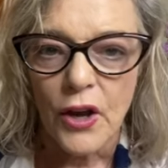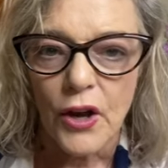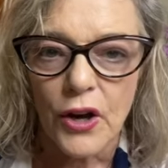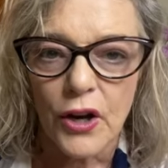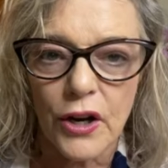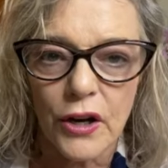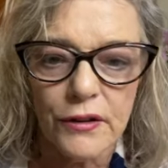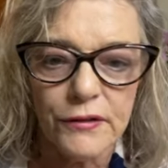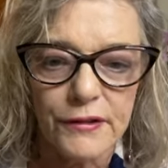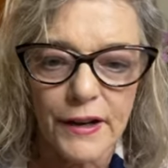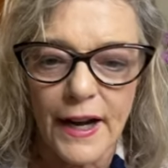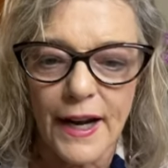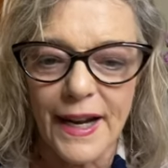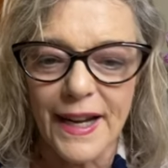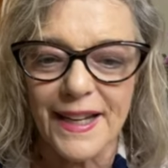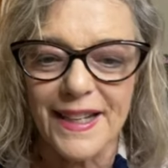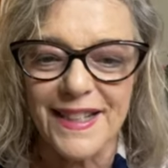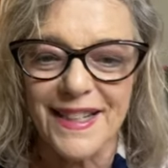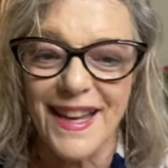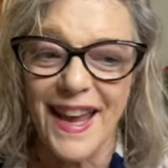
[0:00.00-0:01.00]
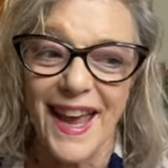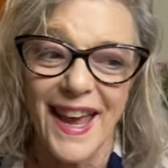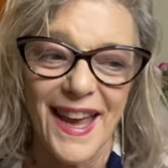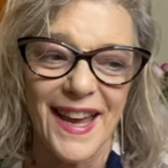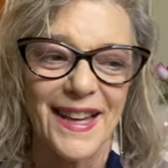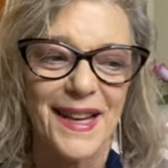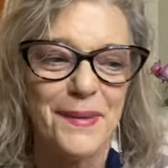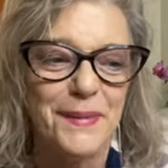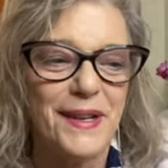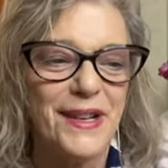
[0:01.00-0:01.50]
All right.
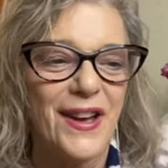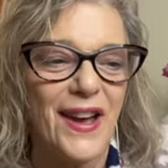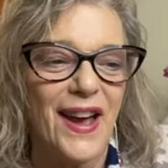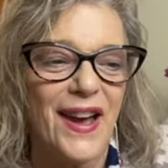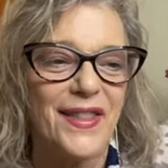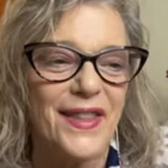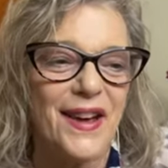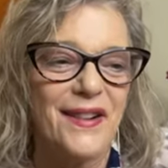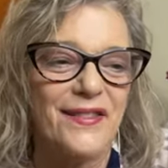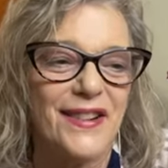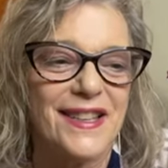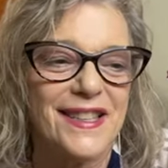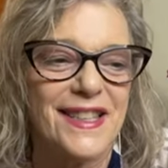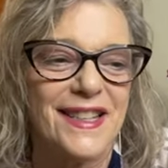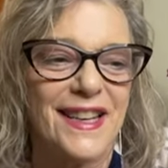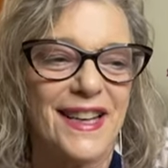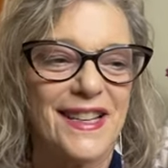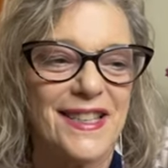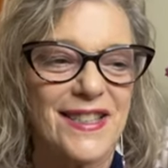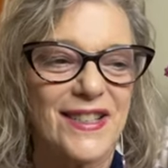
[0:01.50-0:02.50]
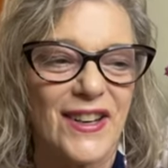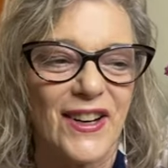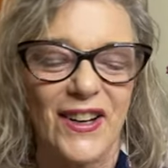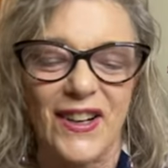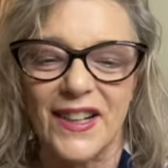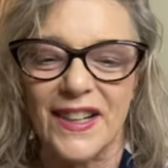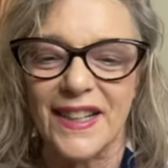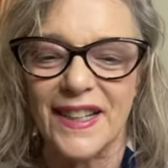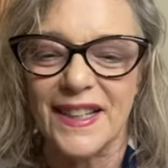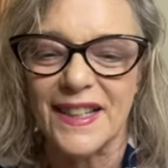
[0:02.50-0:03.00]
Yay. Let me know how that resonates,
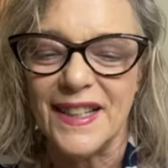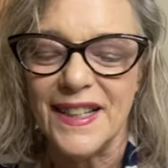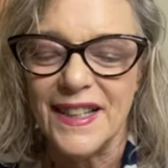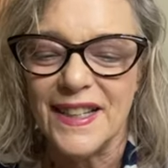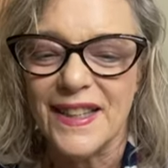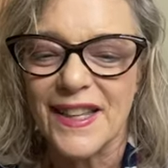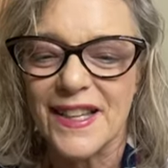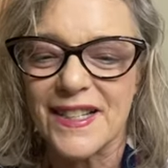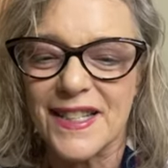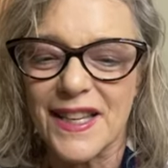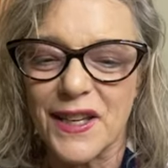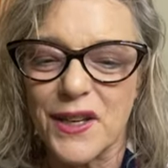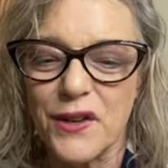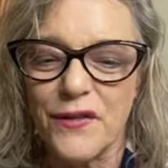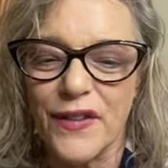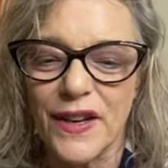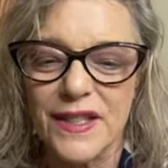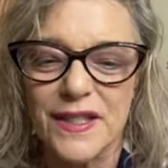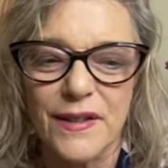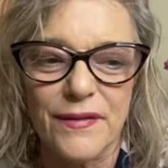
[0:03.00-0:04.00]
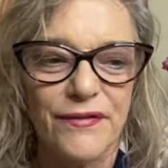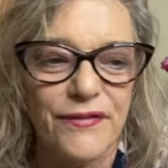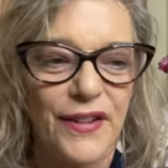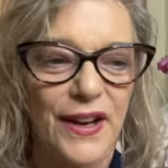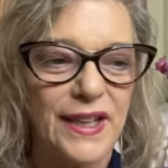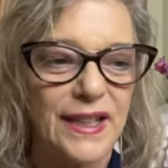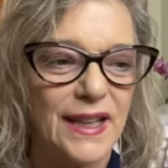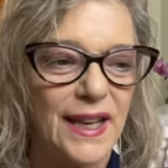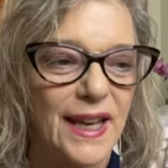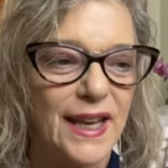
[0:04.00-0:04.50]
Carla. Looks like you've had some
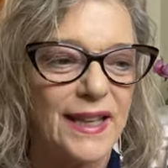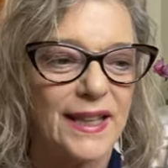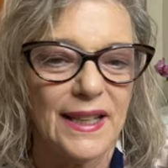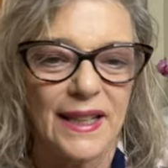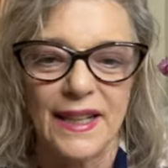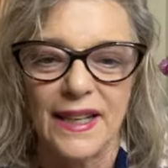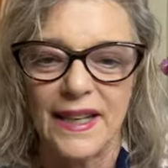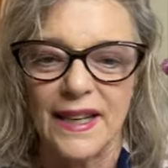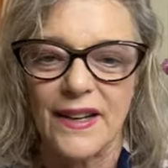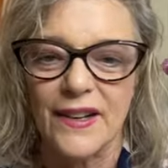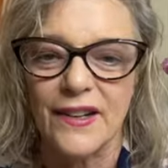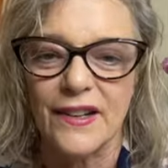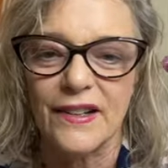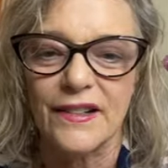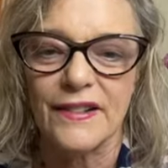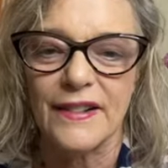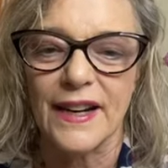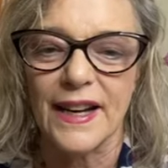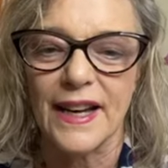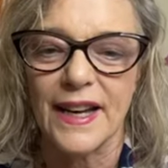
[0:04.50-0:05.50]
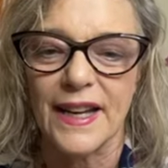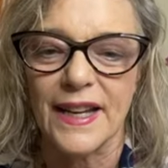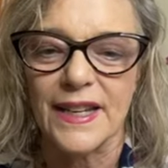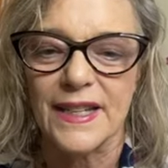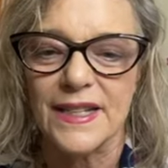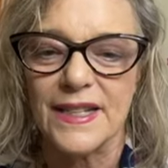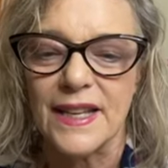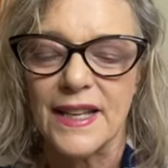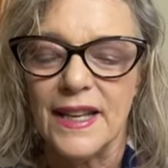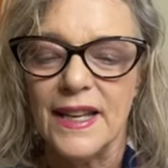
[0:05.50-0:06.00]
fun lately. All
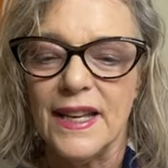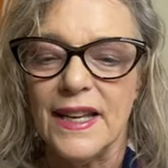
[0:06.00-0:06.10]
right.